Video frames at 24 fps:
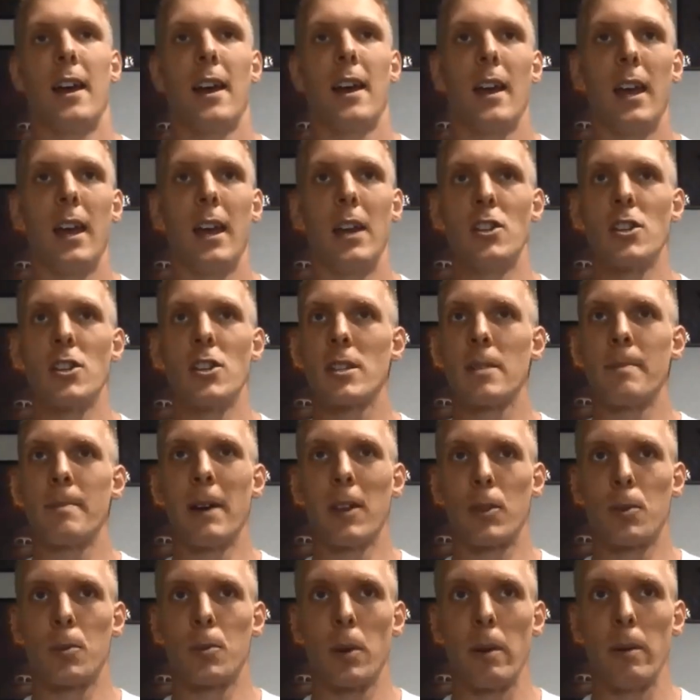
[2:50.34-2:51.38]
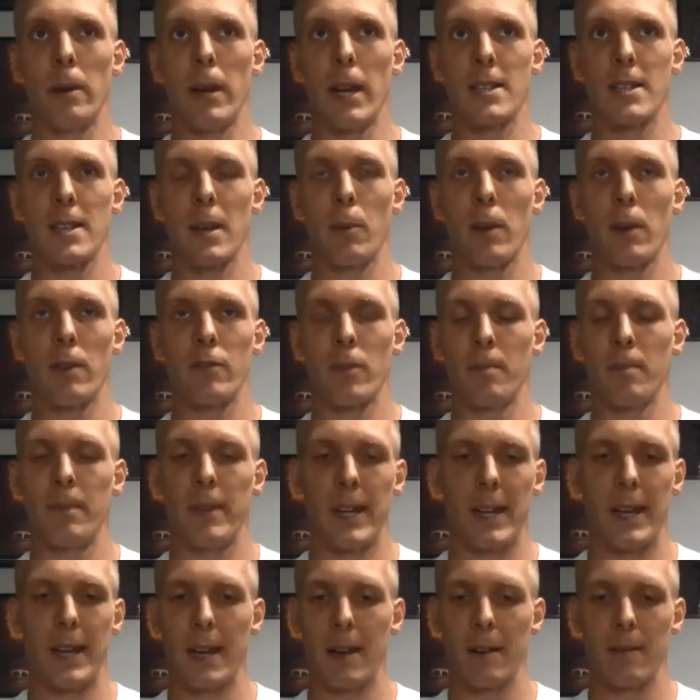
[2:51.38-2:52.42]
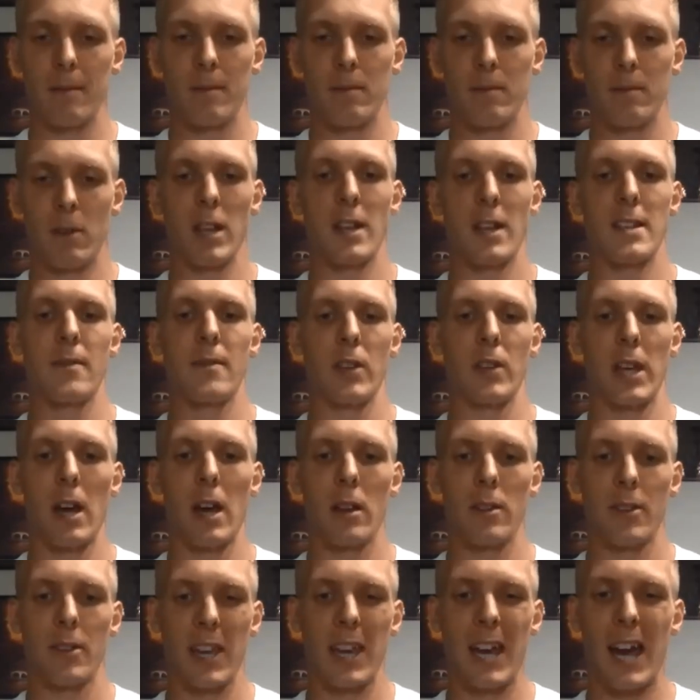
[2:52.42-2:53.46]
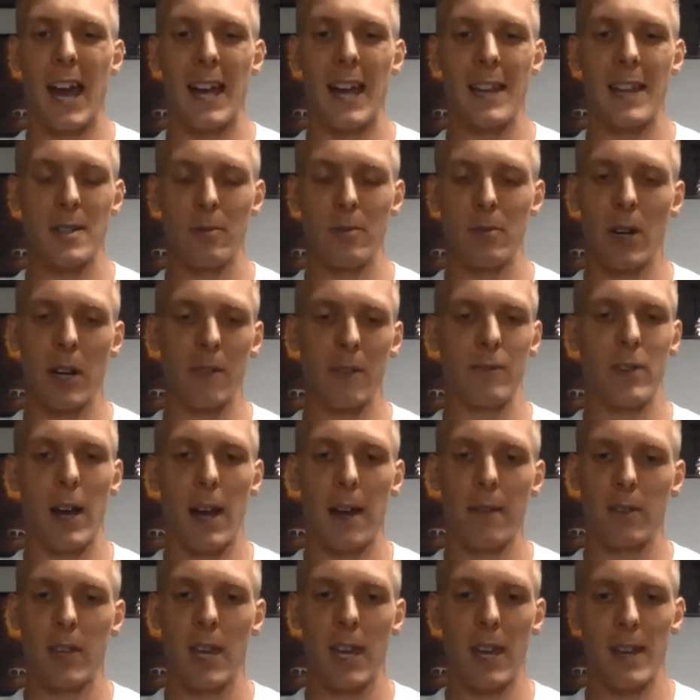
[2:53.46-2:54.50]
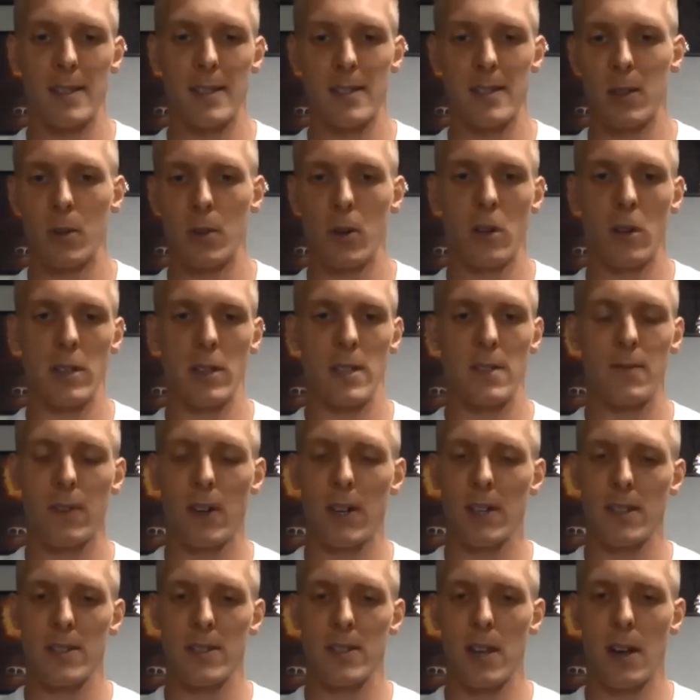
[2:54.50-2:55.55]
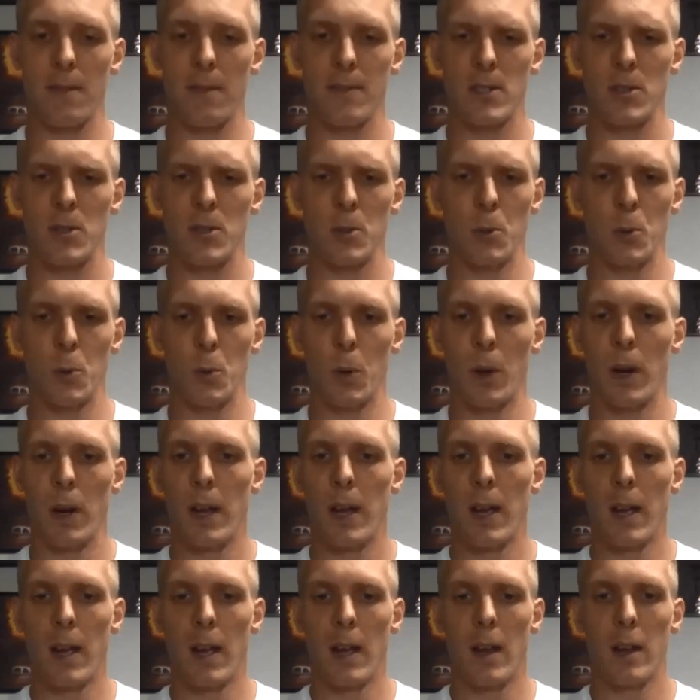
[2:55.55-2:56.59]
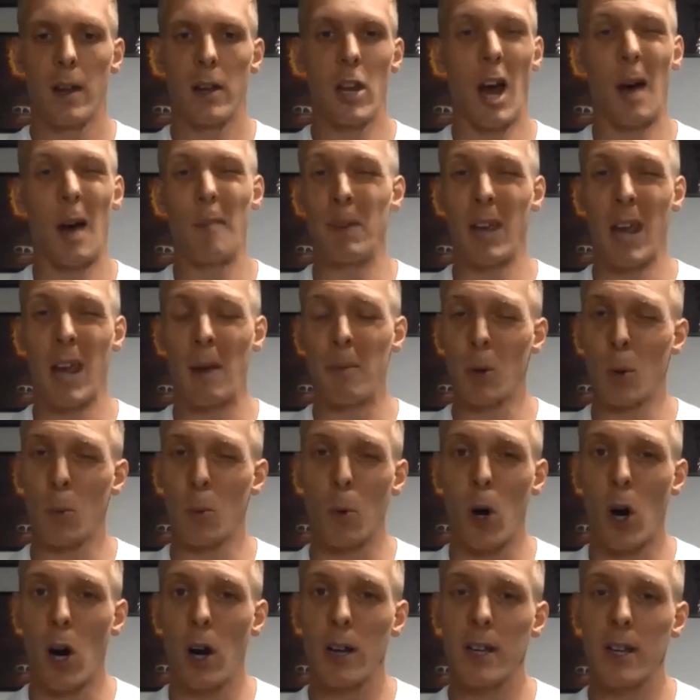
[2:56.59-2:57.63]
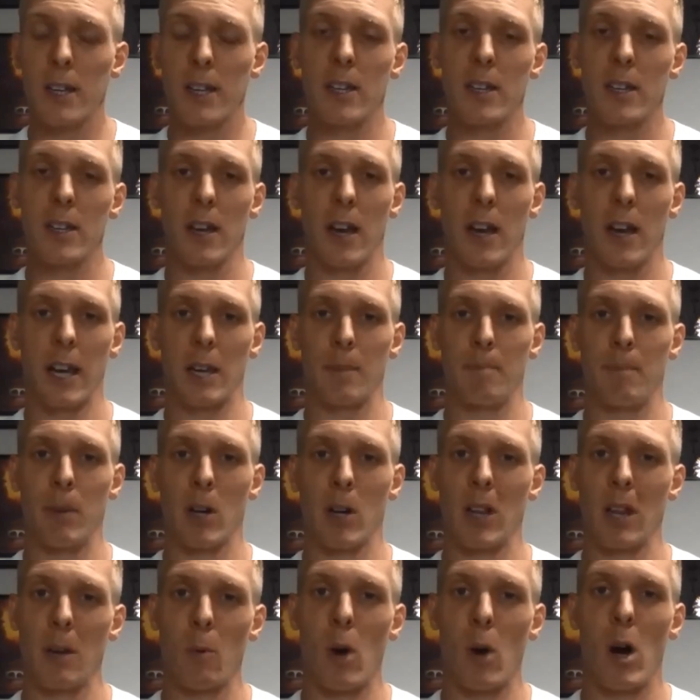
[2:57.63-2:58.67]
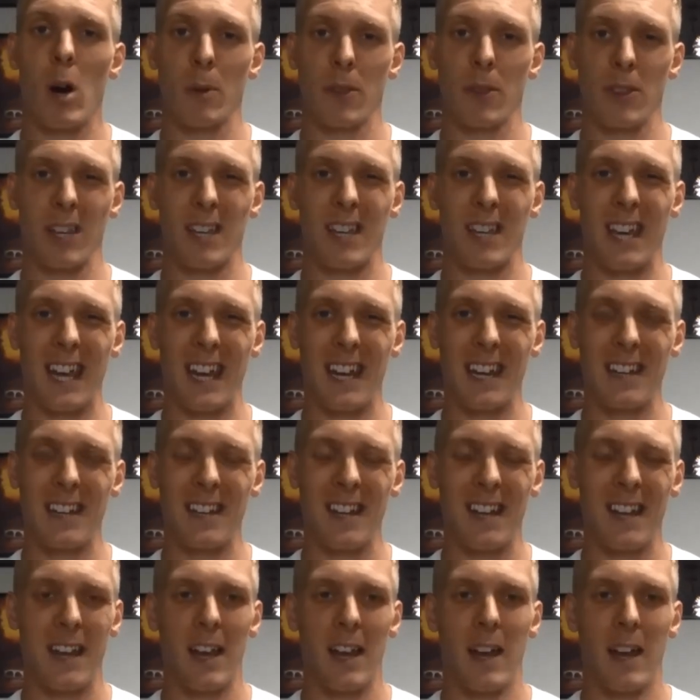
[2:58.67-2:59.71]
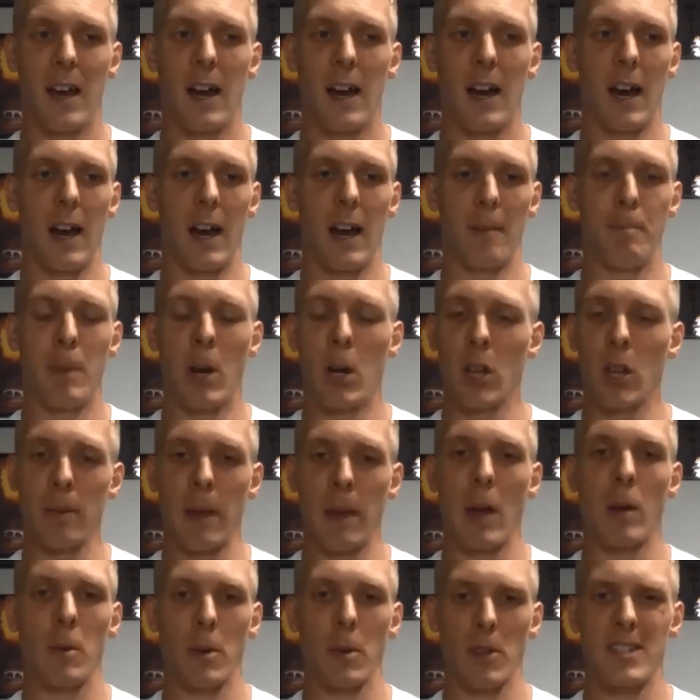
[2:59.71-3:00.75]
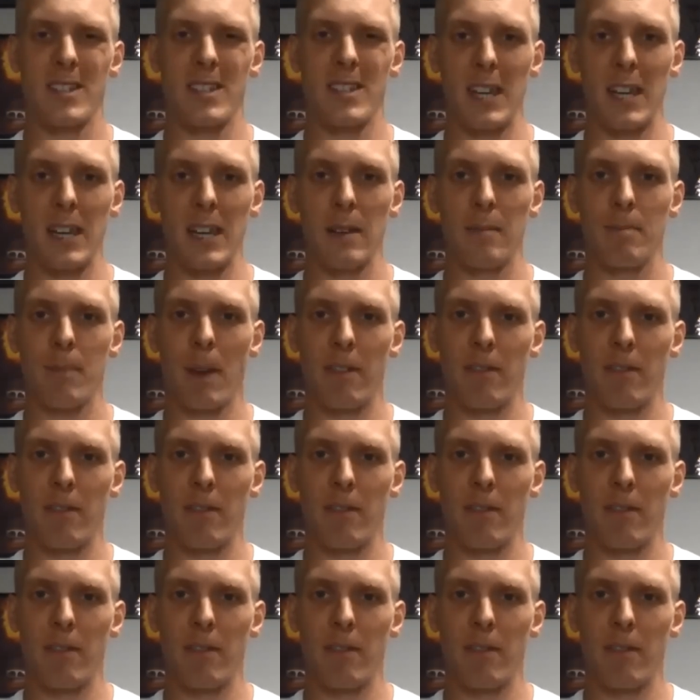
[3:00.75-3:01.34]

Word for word: in just about three weeks, I went from being relatively healthy guy to running 5Ks to doing all this fun stuff to not being able to walk. I could barely walk with the cane, uh, barely being able to see. My